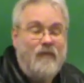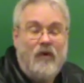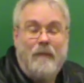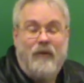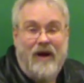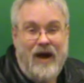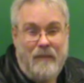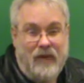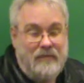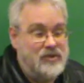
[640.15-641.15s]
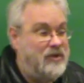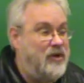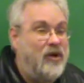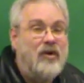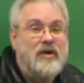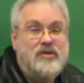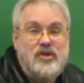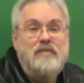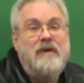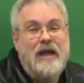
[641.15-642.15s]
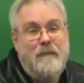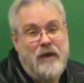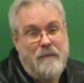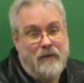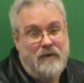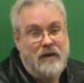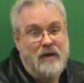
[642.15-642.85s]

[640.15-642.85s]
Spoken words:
more problems or to hurt too many people.